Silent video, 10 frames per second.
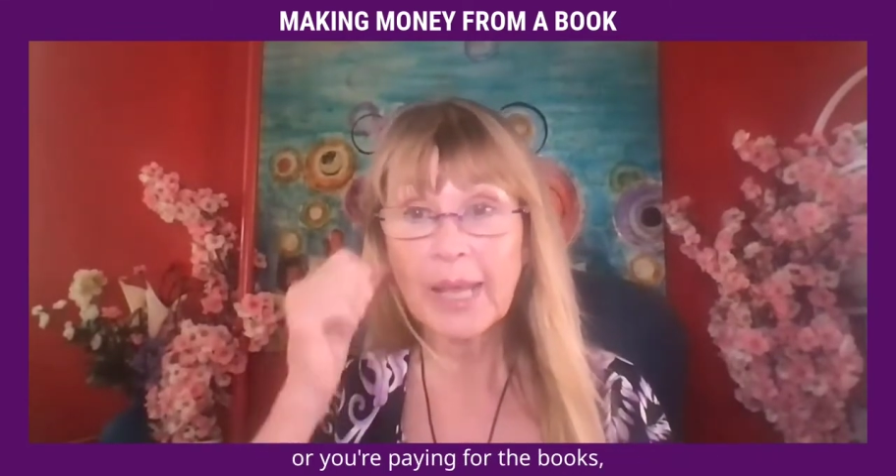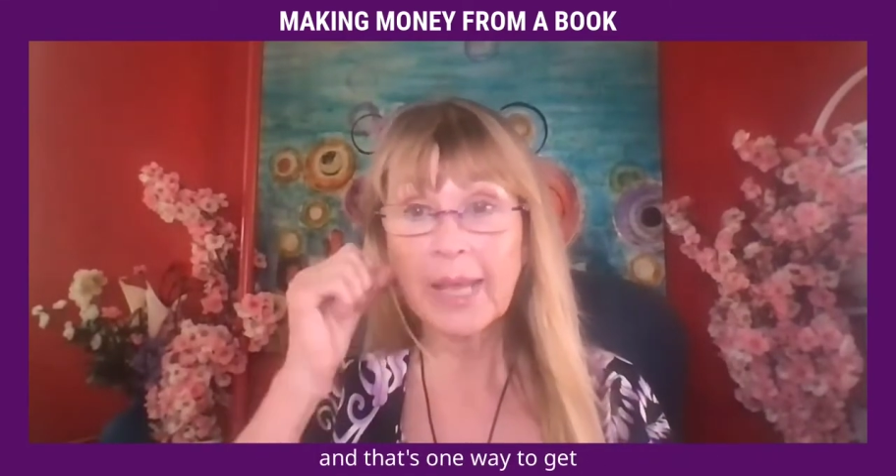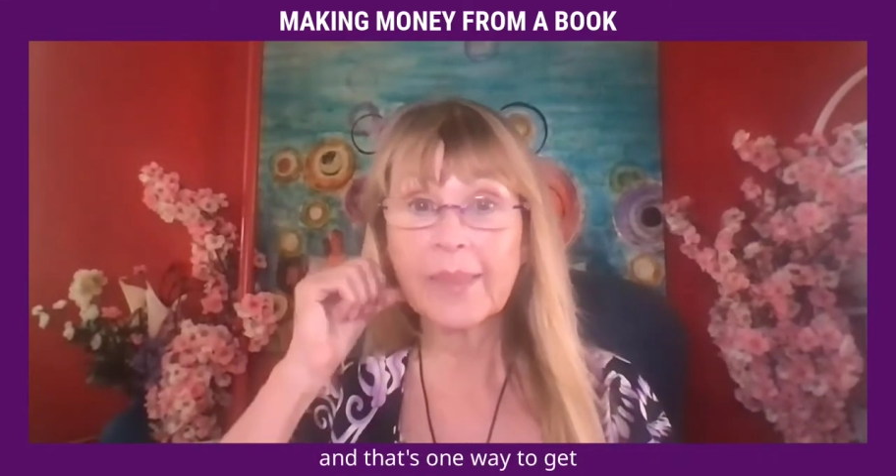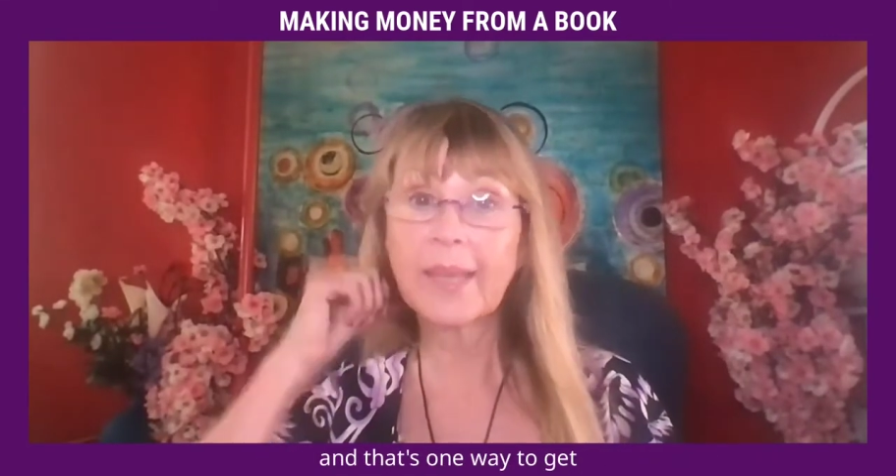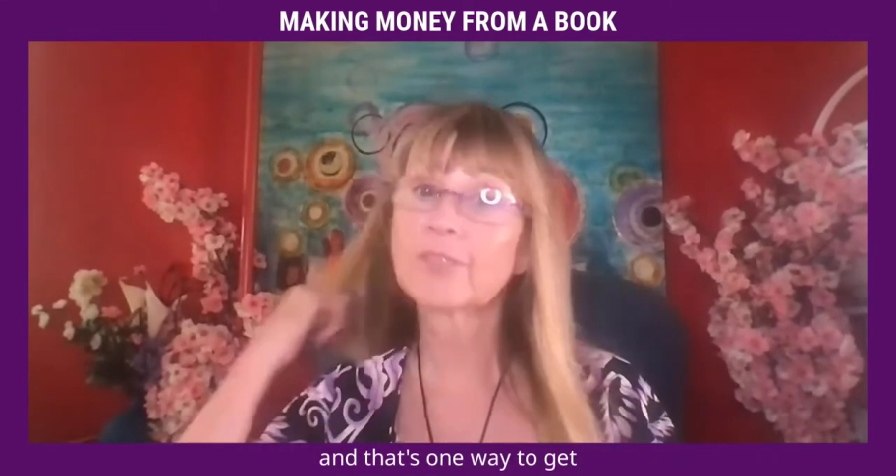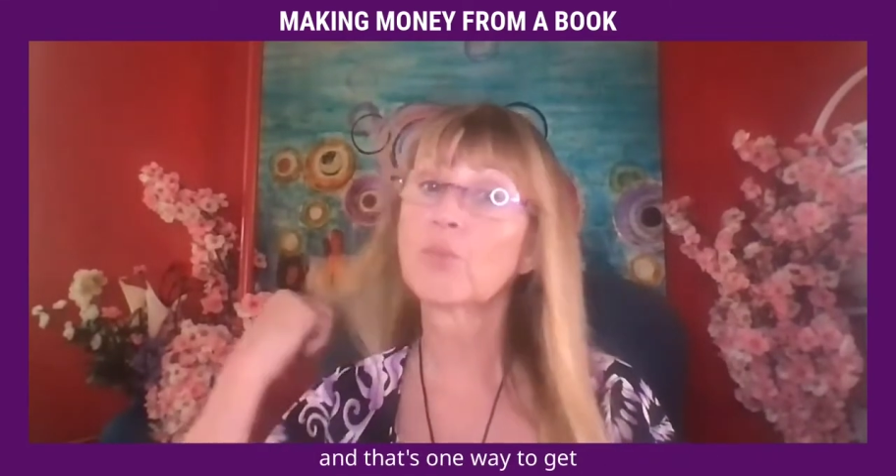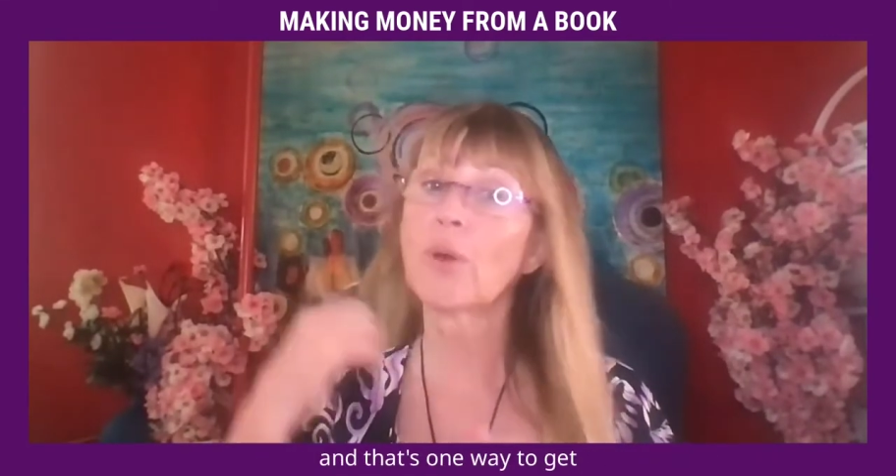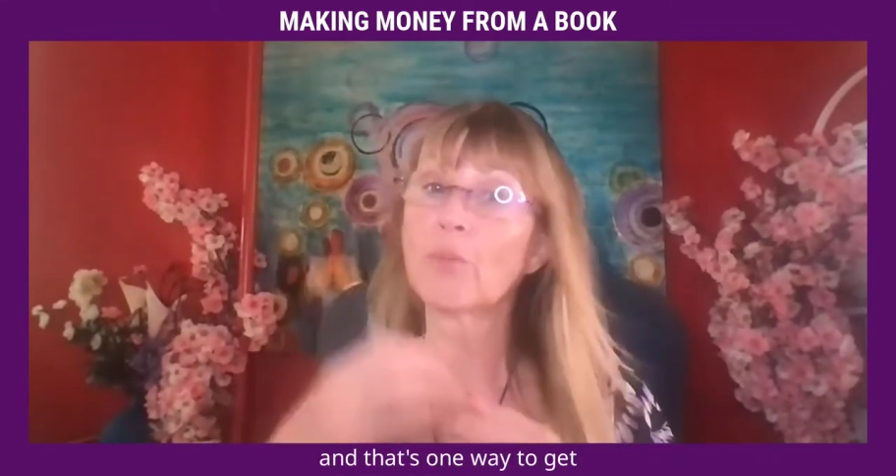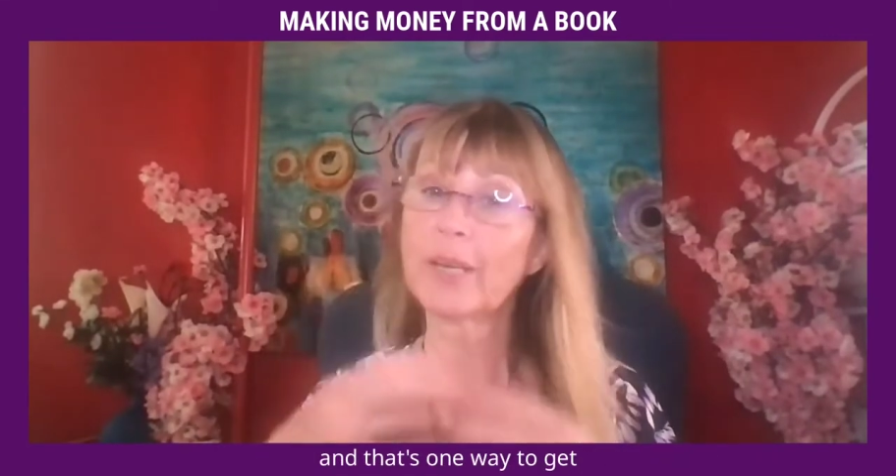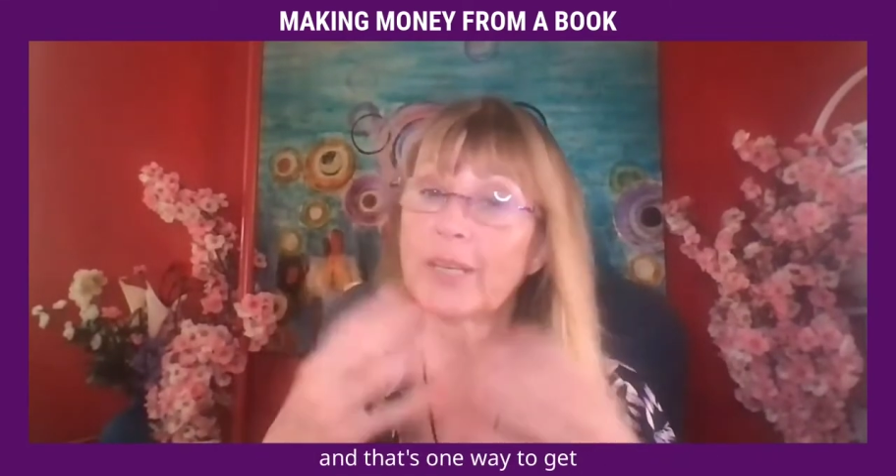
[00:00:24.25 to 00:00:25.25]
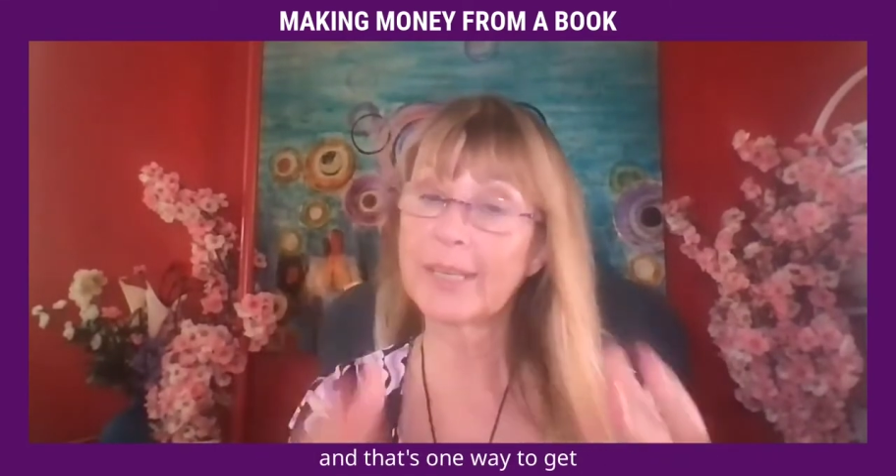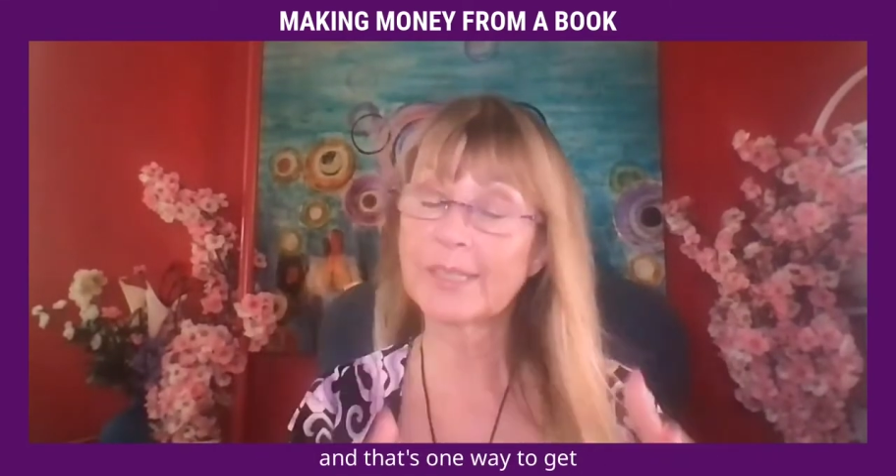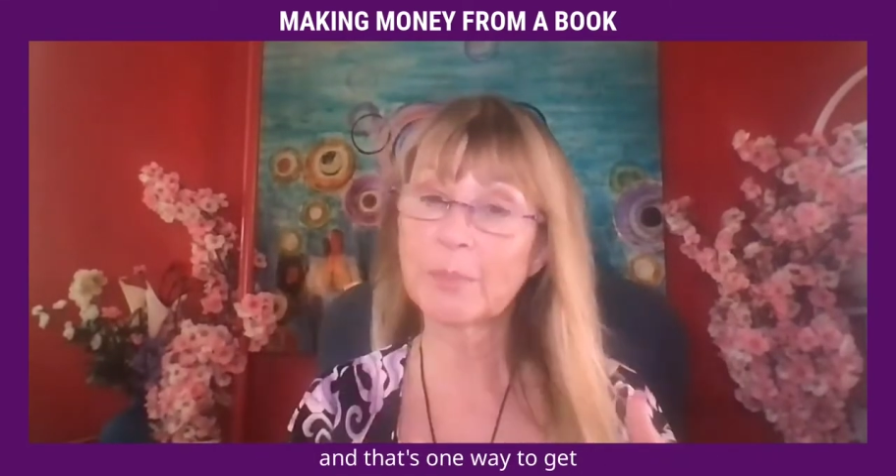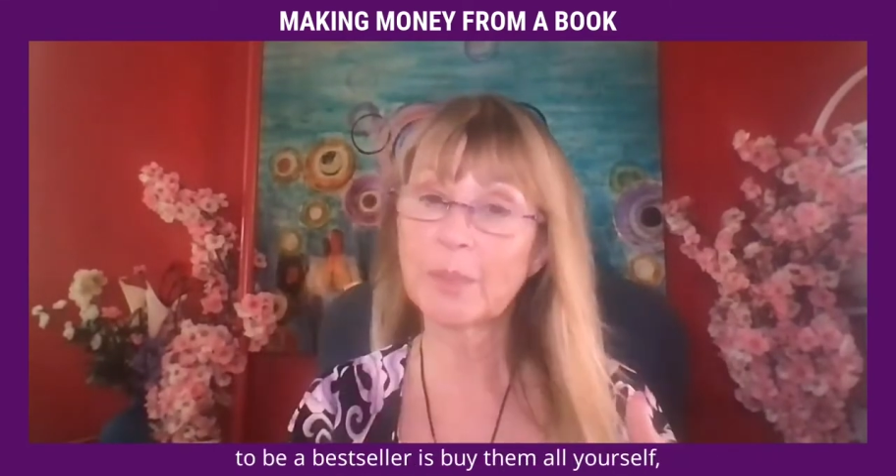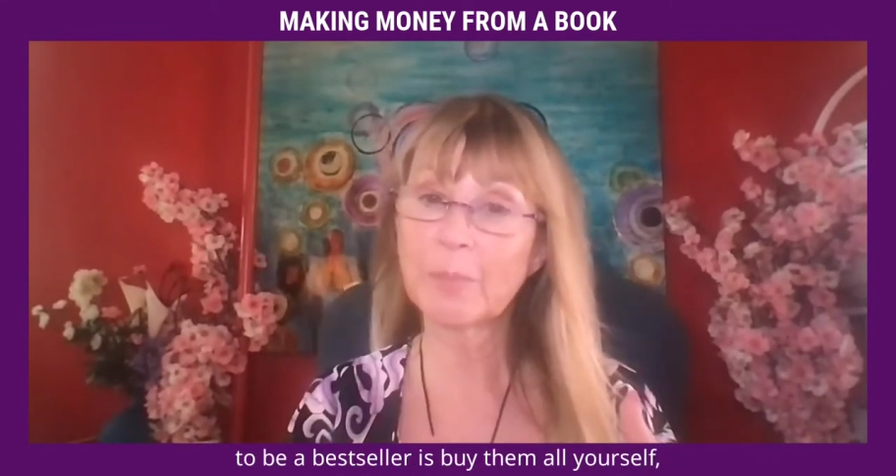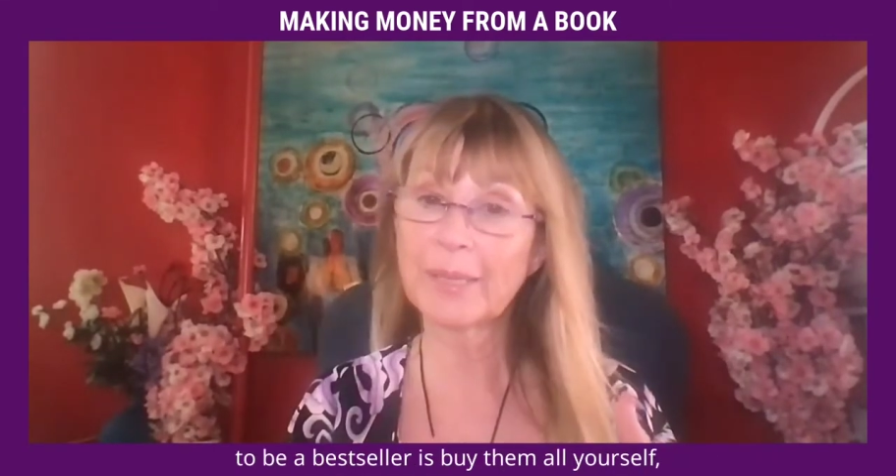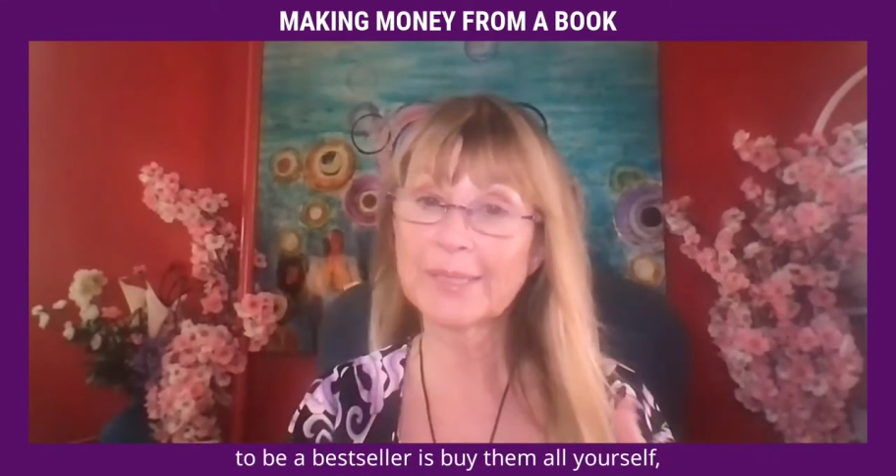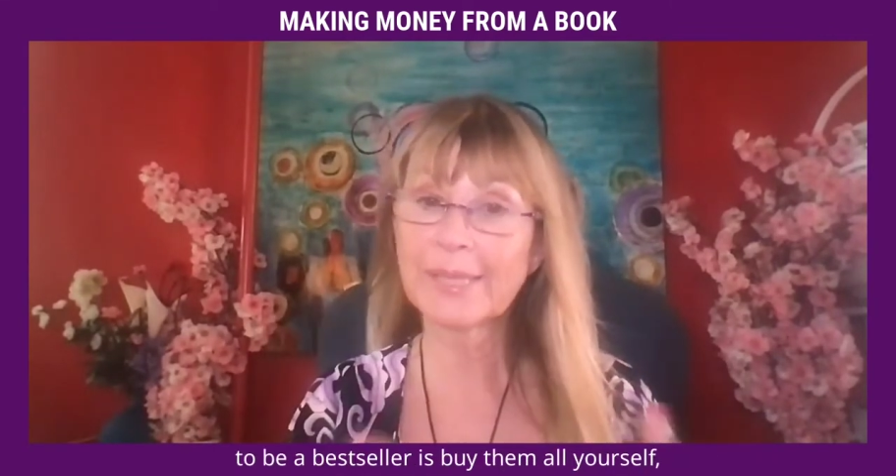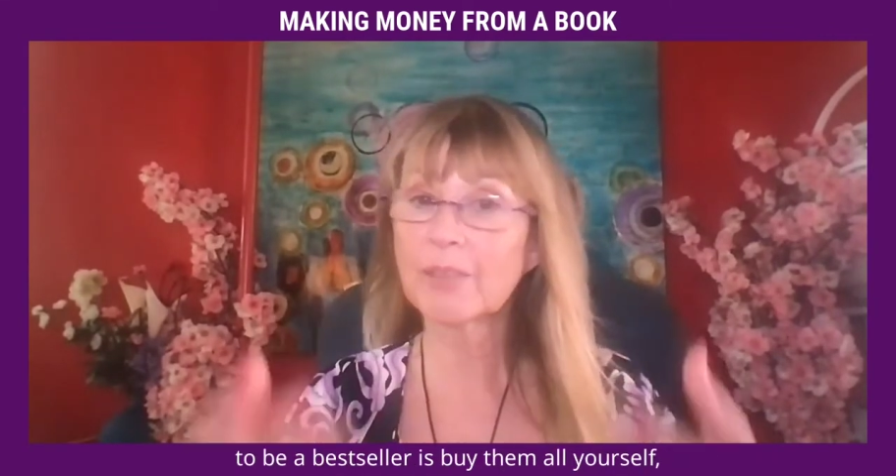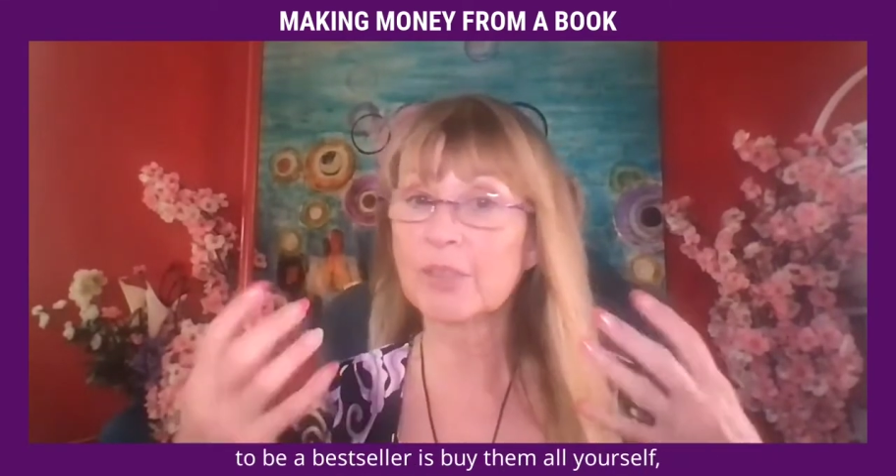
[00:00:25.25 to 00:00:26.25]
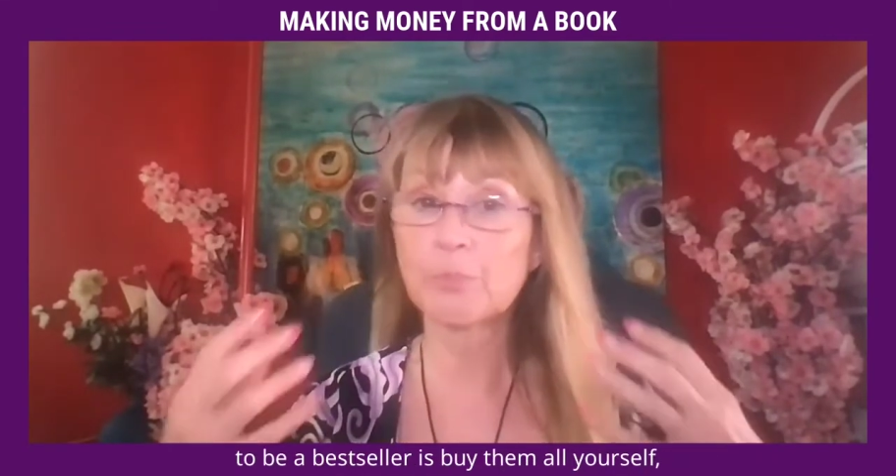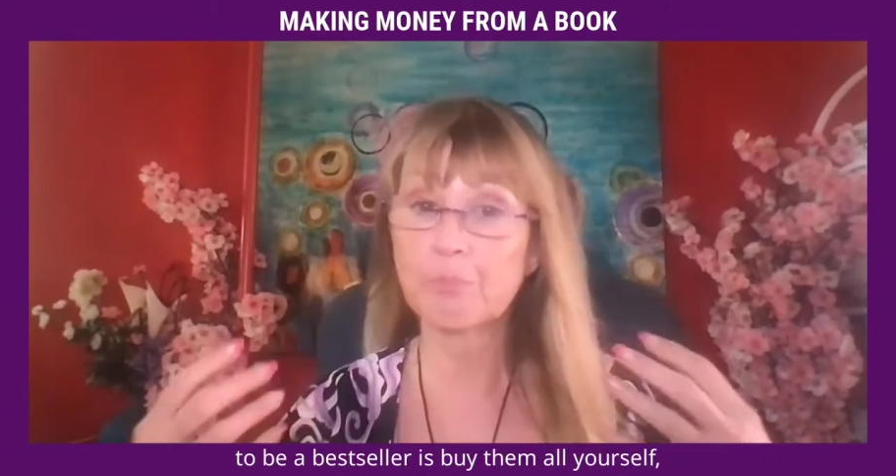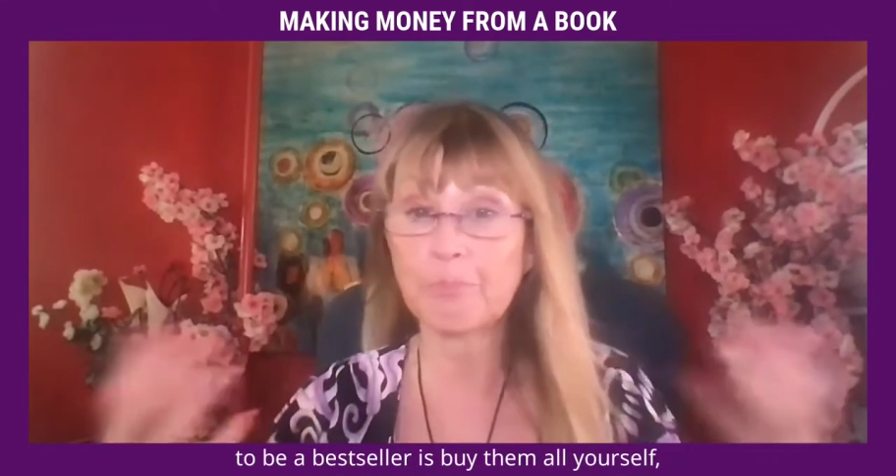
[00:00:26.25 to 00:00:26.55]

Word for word: and that's one way to get to be a bestseller is